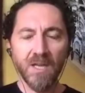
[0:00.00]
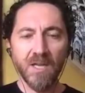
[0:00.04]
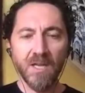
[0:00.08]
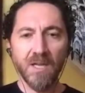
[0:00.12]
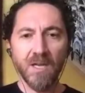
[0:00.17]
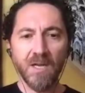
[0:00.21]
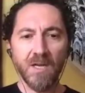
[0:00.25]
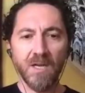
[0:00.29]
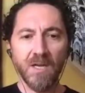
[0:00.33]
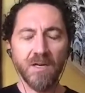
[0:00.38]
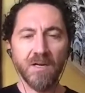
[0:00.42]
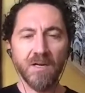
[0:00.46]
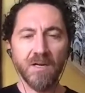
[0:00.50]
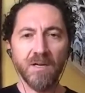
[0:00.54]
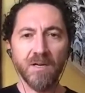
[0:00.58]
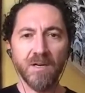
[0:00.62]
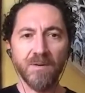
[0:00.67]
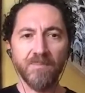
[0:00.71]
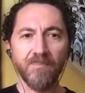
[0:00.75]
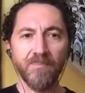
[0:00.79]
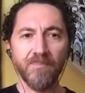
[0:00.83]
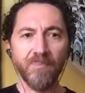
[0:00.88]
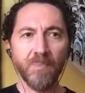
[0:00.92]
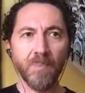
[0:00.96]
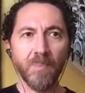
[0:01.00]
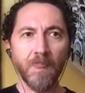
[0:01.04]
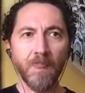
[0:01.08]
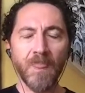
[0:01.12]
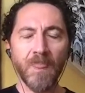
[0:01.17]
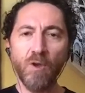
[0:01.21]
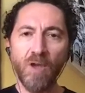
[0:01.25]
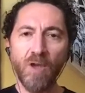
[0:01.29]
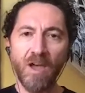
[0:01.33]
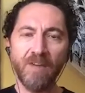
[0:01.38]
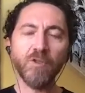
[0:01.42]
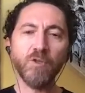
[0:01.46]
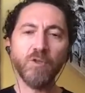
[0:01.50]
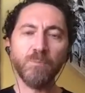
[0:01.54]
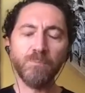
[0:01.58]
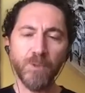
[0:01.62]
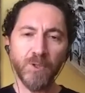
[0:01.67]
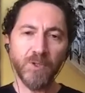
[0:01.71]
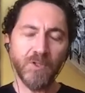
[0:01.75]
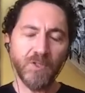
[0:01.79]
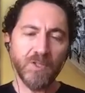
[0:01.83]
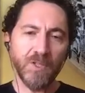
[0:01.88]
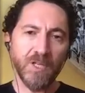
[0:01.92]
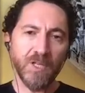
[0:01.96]
you have to put
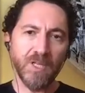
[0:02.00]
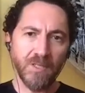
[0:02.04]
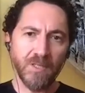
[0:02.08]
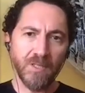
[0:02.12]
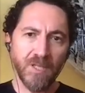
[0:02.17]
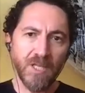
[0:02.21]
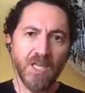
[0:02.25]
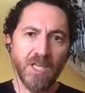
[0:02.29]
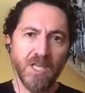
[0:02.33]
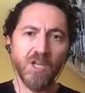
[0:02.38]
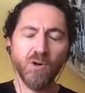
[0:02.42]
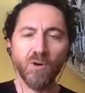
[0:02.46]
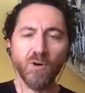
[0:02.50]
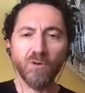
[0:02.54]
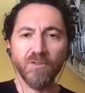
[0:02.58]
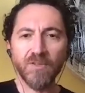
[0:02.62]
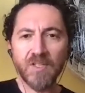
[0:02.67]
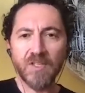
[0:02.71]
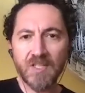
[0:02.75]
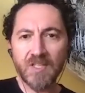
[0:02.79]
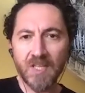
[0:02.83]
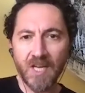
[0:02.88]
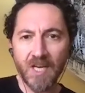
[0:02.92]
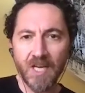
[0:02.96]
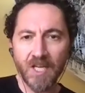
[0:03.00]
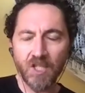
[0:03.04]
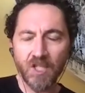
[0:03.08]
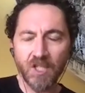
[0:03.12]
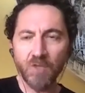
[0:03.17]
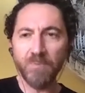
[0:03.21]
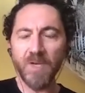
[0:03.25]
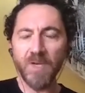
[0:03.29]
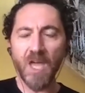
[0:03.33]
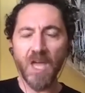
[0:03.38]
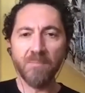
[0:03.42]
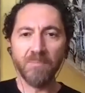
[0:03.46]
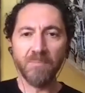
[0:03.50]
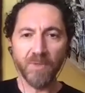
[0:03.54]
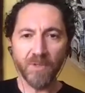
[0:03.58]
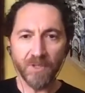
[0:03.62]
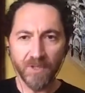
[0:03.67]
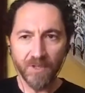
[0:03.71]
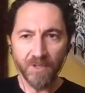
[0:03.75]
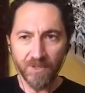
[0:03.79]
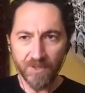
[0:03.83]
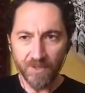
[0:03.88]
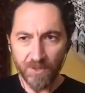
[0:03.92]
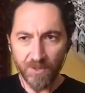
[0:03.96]
the ego on the side to be able
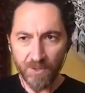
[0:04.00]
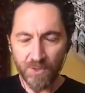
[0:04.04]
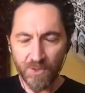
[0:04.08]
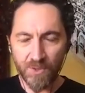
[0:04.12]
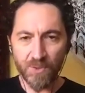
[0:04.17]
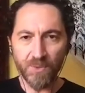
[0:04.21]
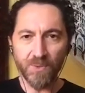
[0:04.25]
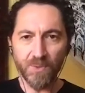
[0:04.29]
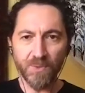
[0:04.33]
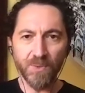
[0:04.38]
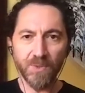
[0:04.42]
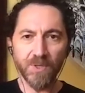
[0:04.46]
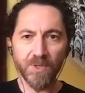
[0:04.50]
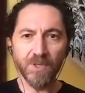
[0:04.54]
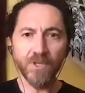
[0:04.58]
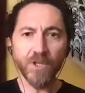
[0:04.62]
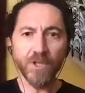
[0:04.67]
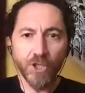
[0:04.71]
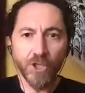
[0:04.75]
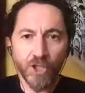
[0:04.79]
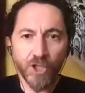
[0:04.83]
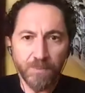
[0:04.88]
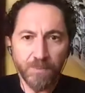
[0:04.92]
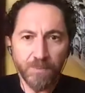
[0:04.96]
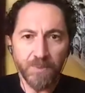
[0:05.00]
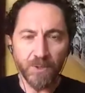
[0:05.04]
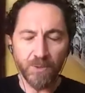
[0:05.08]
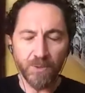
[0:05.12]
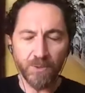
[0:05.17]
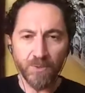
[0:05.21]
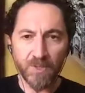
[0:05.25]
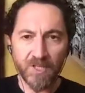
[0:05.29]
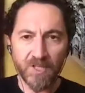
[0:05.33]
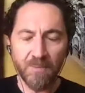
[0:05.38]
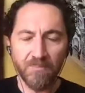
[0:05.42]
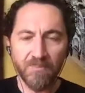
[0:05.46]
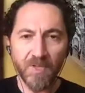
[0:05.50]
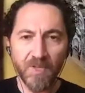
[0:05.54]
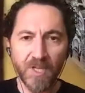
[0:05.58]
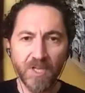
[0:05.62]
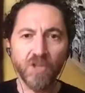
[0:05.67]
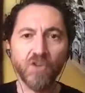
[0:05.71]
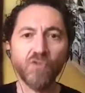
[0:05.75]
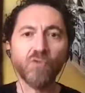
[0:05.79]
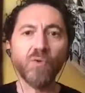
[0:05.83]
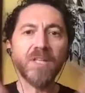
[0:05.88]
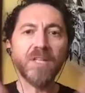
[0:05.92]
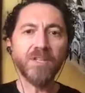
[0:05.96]
to contribute to something
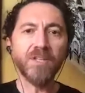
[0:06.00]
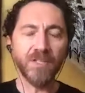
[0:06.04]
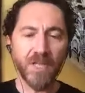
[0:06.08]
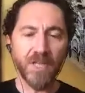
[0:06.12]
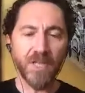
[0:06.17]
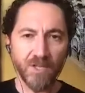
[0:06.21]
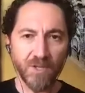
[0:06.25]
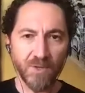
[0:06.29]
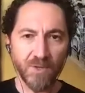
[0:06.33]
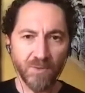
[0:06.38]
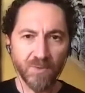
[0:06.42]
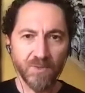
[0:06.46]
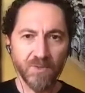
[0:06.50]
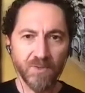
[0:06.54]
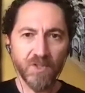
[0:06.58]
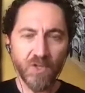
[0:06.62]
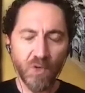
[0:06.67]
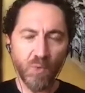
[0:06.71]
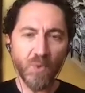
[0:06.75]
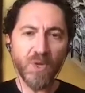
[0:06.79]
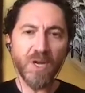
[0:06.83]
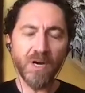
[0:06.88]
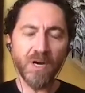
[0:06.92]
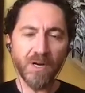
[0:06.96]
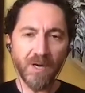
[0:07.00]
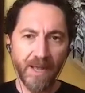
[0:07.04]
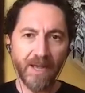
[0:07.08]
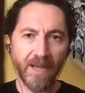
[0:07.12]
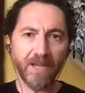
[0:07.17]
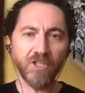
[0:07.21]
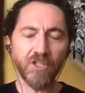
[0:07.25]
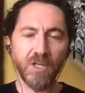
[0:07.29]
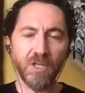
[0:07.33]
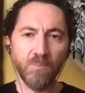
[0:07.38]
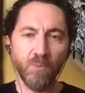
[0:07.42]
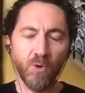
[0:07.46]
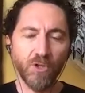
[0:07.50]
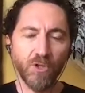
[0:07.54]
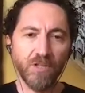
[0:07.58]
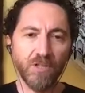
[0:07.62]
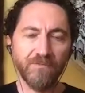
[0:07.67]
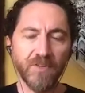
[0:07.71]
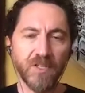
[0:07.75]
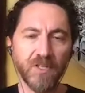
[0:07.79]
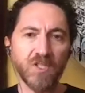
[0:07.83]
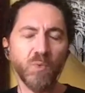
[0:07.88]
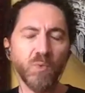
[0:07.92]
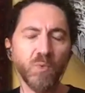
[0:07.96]
greater than you. So we are actually, both of
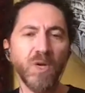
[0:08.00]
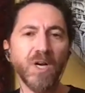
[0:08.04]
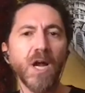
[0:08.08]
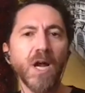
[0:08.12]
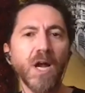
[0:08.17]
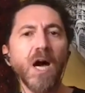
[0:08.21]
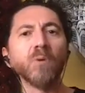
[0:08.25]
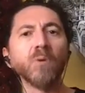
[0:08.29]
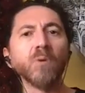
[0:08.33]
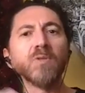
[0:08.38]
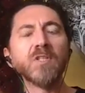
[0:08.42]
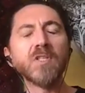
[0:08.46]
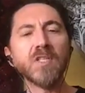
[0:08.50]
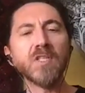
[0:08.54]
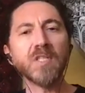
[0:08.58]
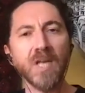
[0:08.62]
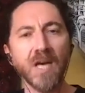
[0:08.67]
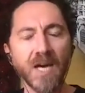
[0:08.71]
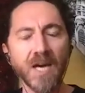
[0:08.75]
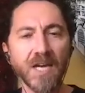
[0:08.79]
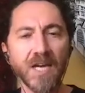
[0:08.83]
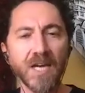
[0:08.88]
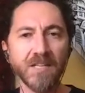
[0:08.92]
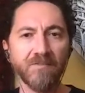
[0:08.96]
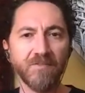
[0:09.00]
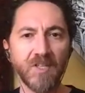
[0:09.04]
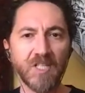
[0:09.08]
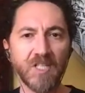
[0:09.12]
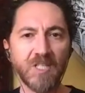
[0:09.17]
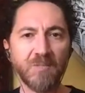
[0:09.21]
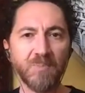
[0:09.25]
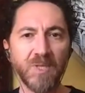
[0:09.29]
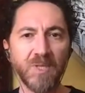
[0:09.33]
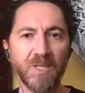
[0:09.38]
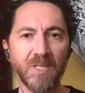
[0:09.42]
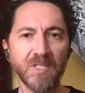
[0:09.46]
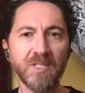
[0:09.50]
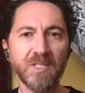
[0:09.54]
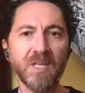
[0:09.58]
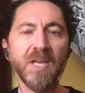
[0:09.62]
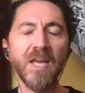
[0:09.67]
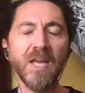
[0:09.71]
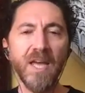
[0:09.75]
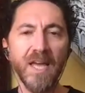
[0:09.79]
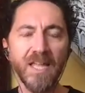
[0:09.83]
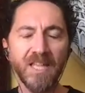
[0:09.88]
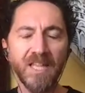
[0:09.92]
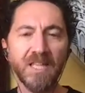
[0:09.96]
us, we are outside of this piece,
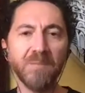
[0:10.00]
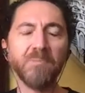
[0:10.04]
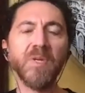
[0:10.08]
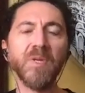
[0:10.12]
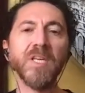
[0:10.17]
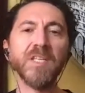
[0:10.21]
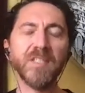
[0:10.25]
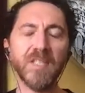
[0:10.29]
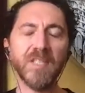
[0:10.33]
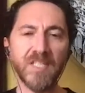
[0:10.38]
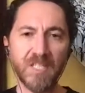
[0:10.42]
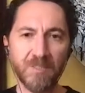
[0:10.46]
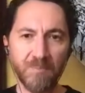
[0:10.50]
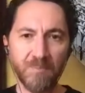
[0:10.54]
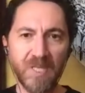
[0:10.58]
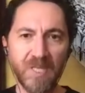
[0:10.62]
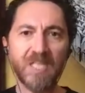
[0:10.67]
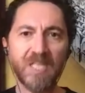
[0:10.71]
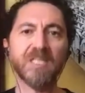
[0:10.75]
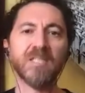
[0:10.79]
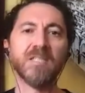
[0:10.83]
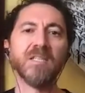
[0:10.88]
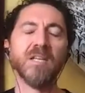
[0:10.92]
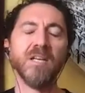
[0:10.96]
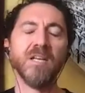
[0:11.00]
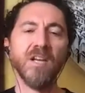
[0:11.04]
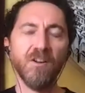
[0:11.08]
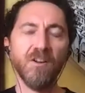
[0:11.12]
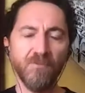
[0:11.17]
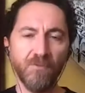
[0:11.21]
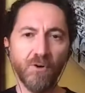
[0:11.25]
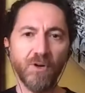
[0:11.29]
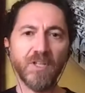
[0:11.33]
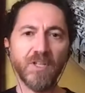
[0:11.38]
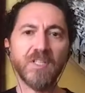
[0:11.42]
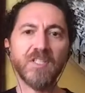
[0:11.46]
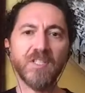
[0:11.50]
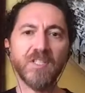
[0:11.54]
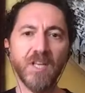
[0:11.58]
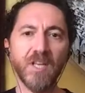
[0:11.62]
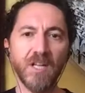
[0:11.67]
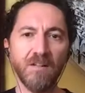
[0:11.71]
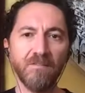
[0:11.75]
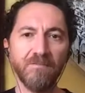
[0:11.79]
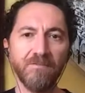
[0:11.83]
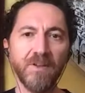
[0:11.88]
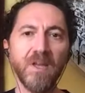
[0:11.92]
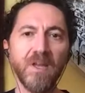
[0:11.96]
and the piece speaks for
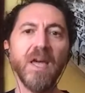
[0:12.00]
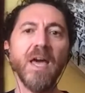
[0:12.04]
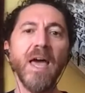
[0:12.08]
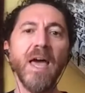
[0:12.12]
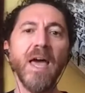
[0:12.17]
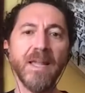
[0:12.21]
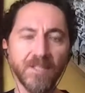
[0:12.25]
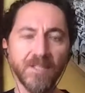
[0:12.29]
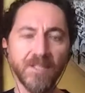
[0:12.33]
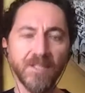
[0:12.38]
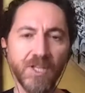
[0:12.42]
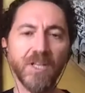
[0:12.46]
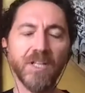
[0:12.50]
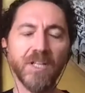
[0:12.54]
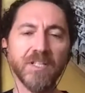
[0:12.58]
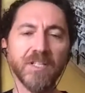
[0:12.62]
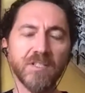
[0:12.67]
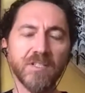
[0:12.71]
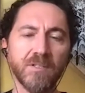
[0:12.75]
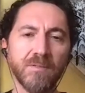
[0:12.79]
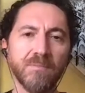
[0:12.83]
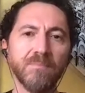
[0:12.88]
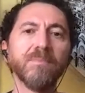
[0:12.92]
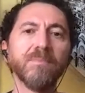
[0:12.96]
itself and tells